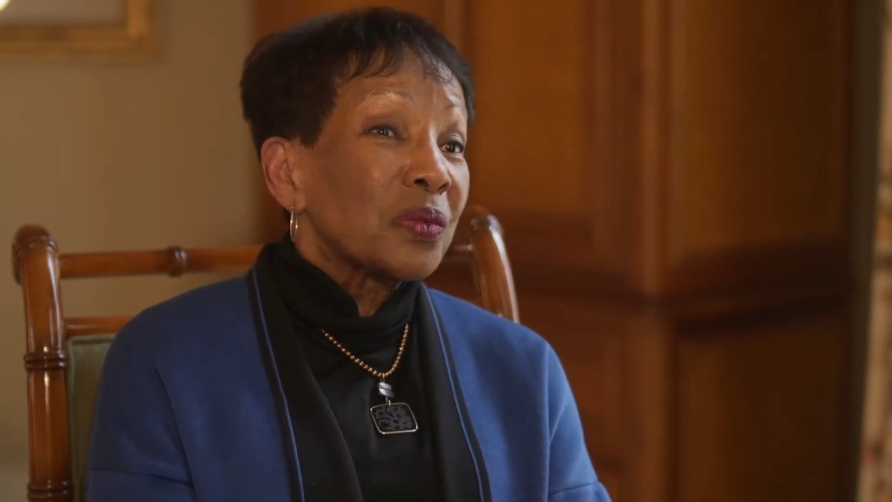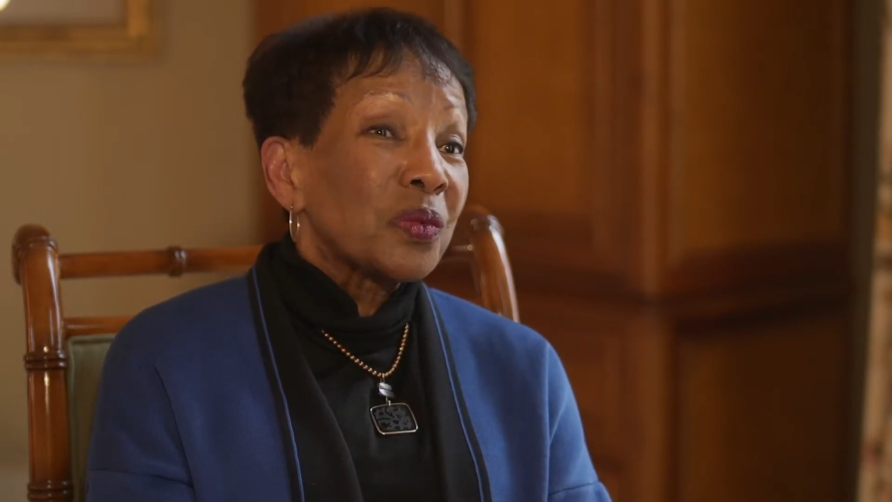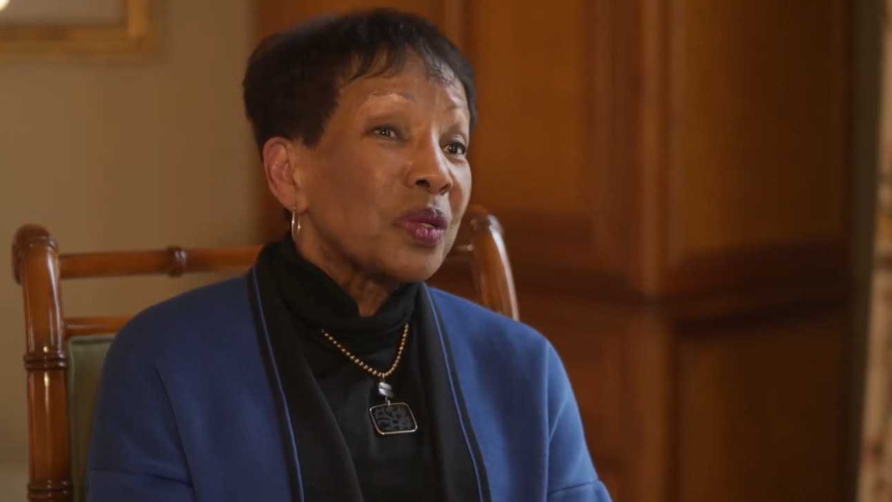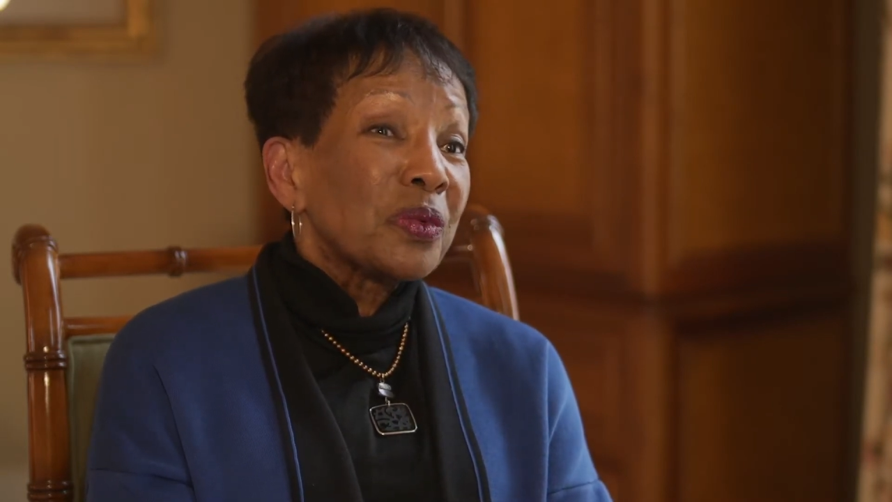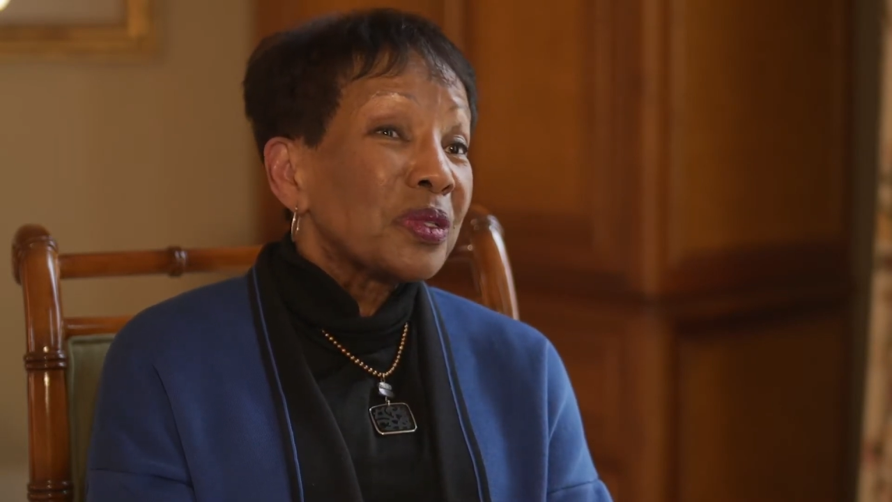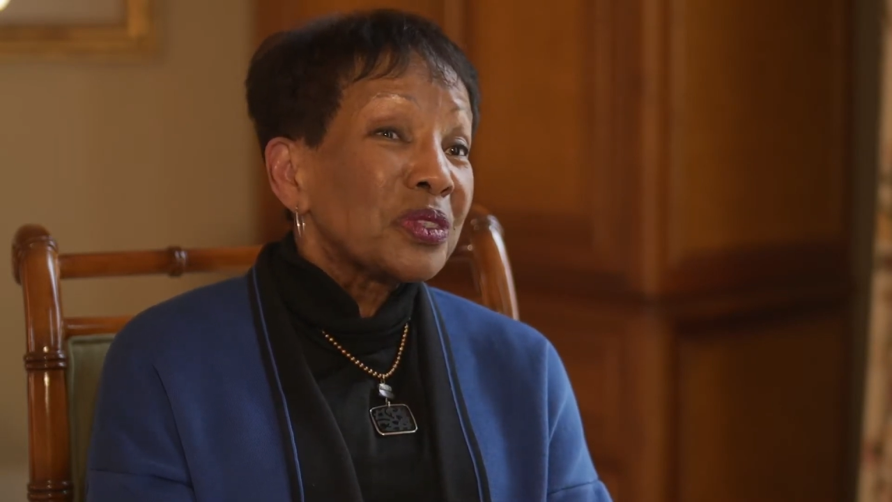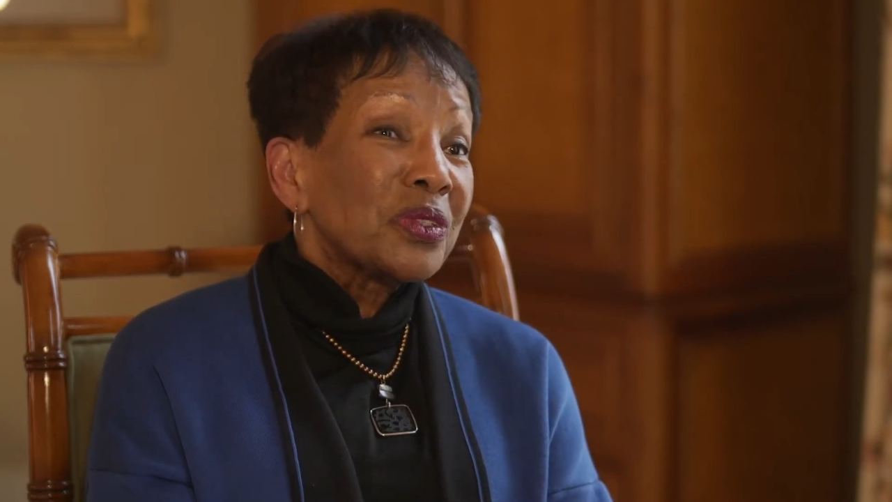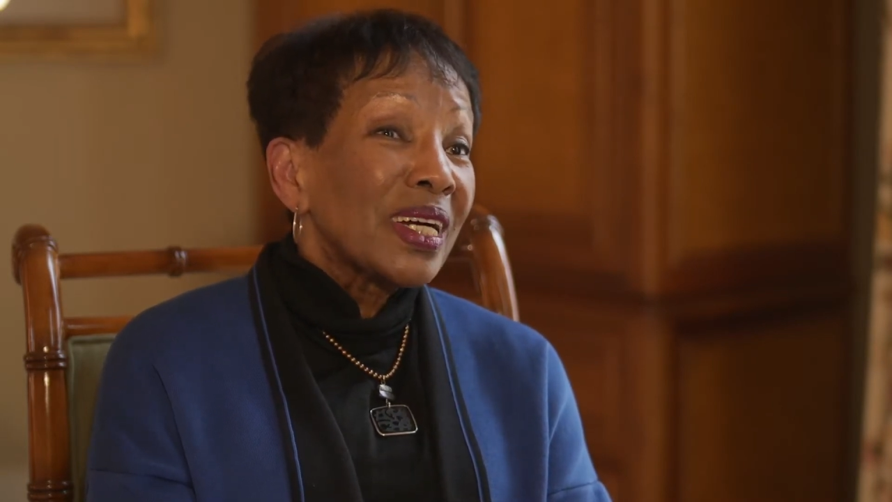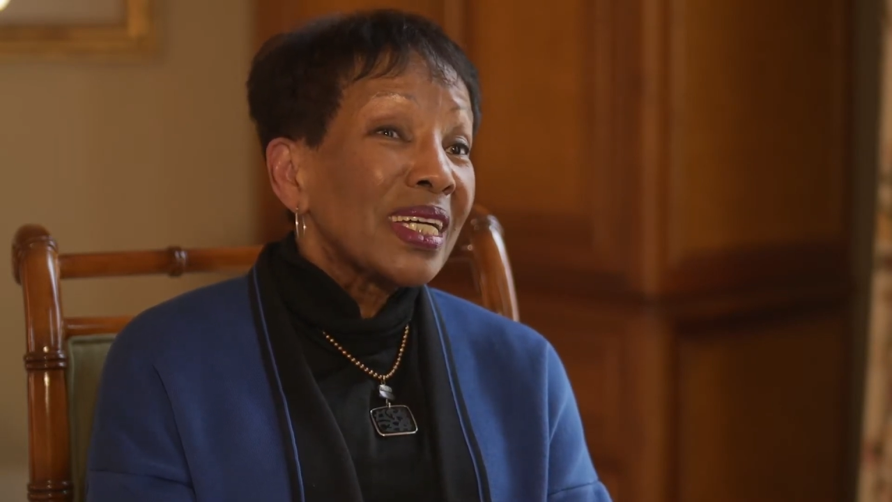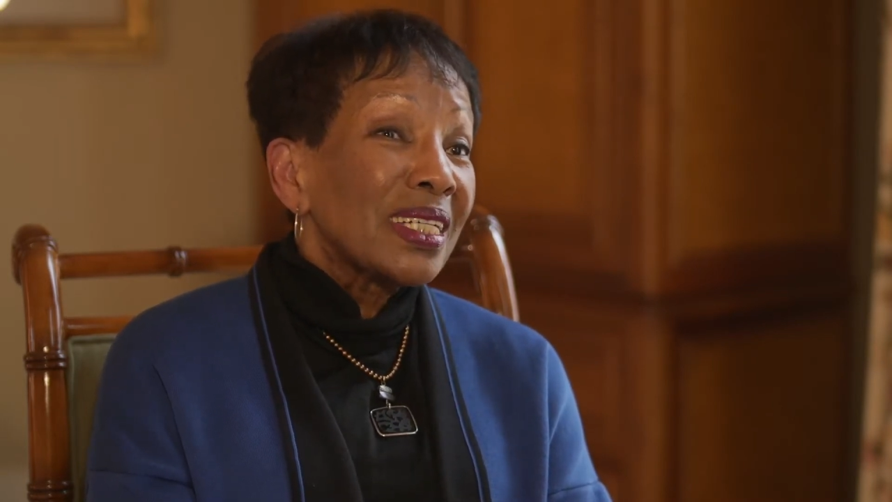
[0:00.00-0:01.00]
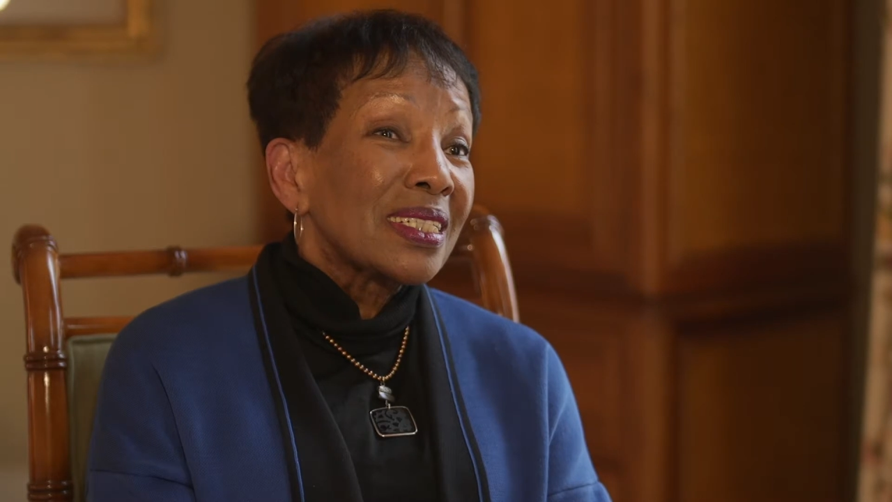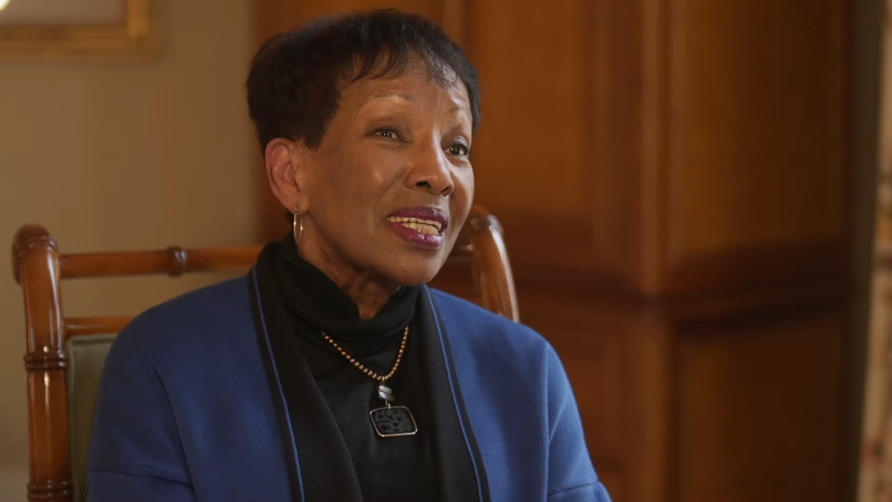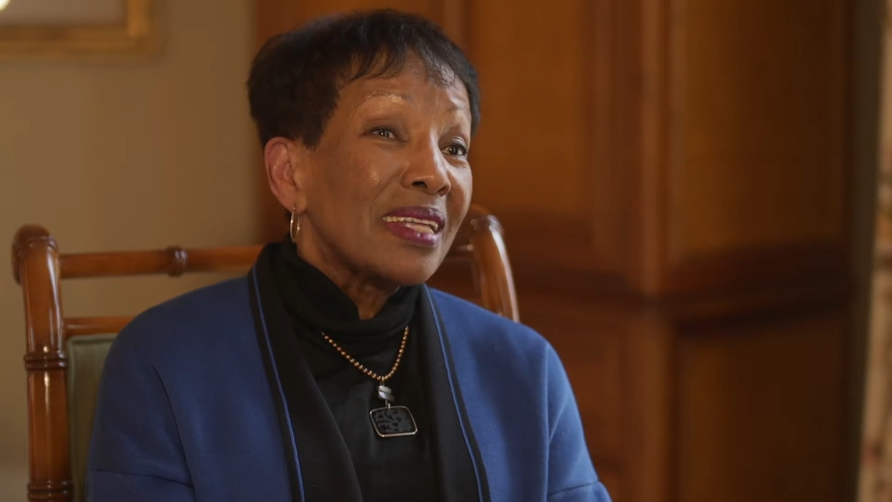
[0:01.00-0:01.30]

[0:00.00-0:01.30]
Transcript: were trained,